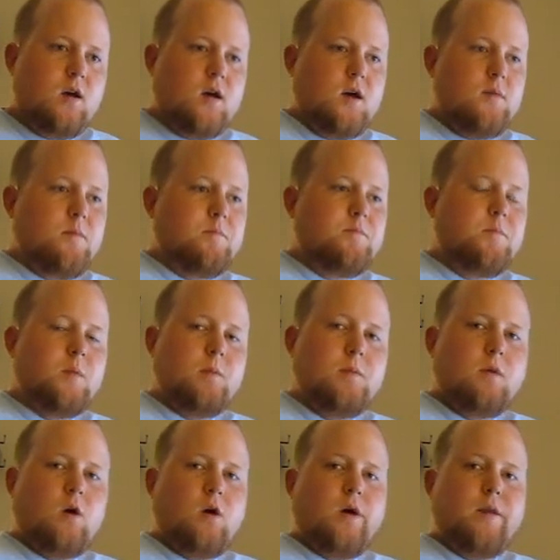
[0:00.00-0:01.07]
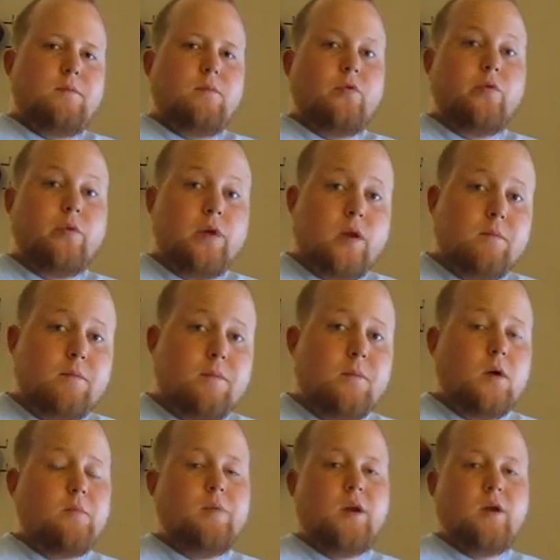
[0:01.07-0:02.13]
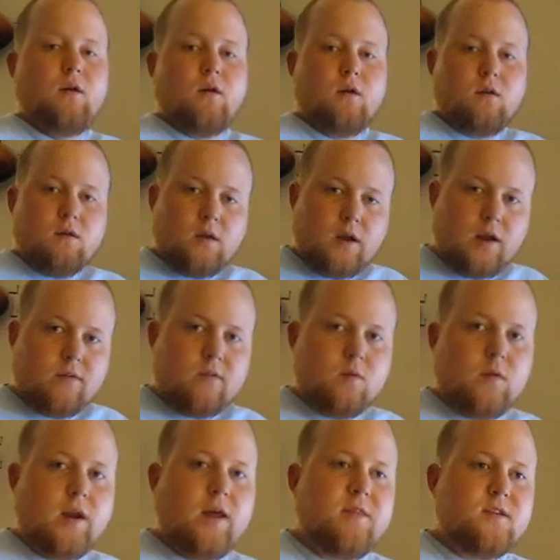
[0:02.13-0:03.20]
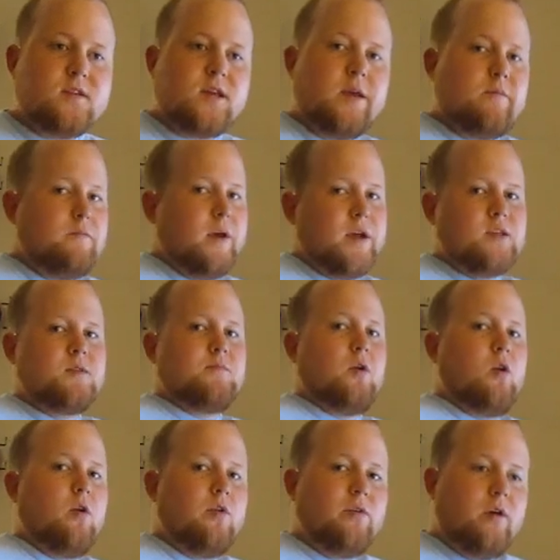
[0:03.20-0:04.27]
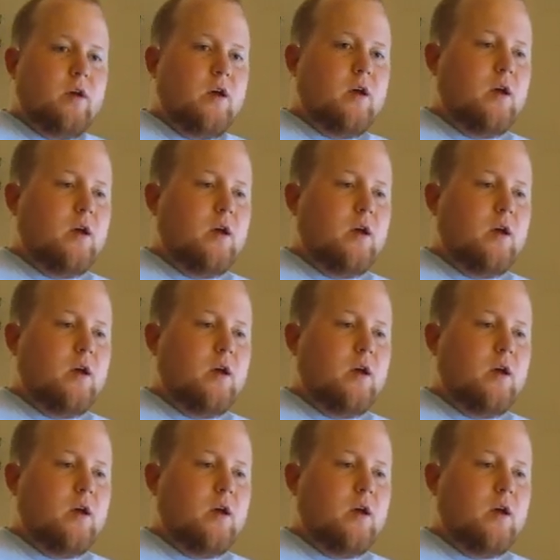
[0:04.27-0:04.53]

on brewing a beer, and everyone had the same base malt,